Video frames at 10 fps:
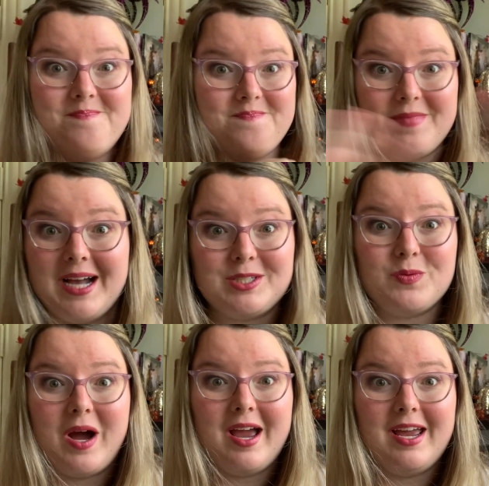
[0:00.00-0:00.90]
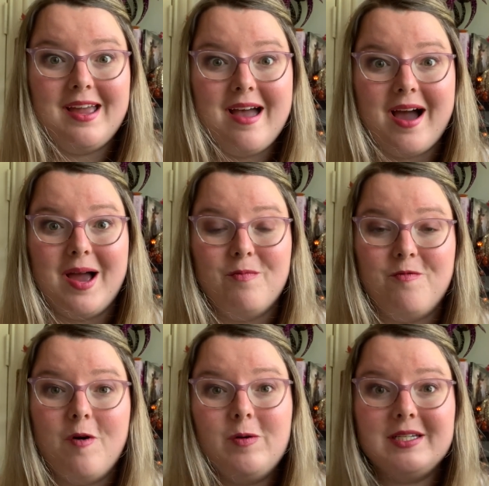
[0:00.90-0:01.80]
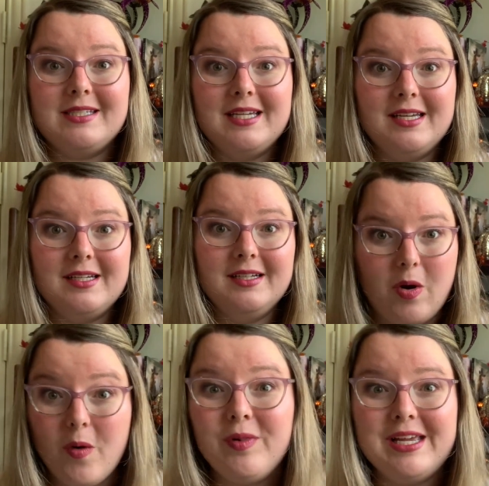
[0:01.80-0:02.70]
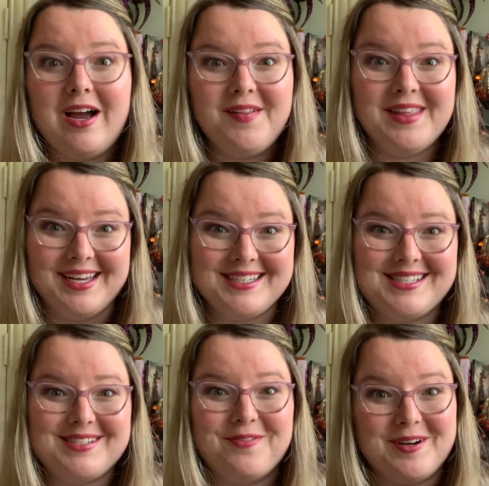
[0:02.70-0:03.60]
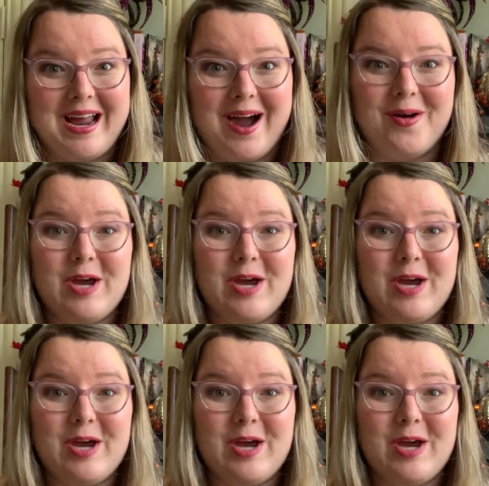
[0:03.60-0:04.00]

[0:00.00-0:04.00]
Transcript: that's why I'm focusing only on this for now.